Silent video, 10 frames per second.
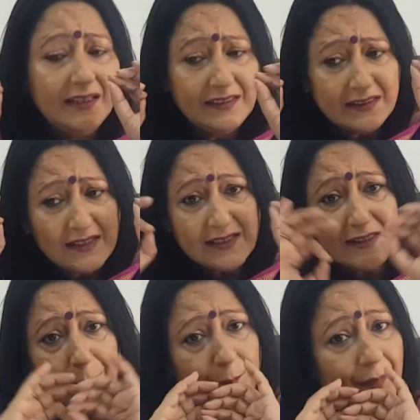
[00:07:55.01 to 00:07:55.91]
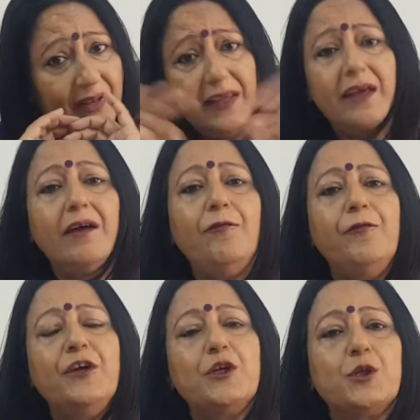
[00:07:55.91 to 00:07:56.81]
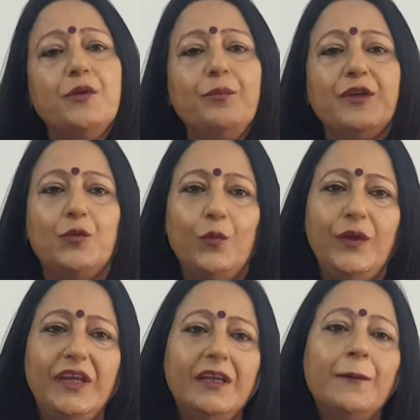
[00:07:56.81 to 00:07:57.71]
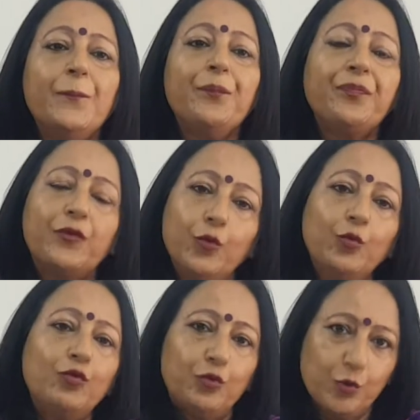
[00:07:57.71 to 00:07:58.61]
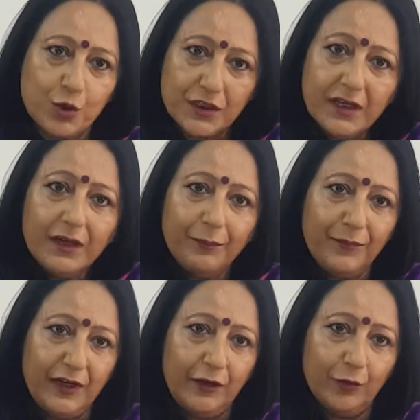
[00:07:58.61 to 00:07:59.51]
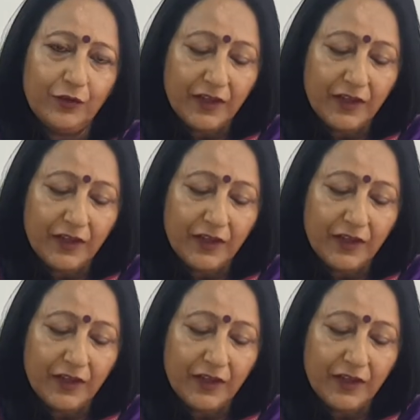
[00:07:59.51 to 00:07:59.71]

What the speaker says: It is simply a friction between two social milieus.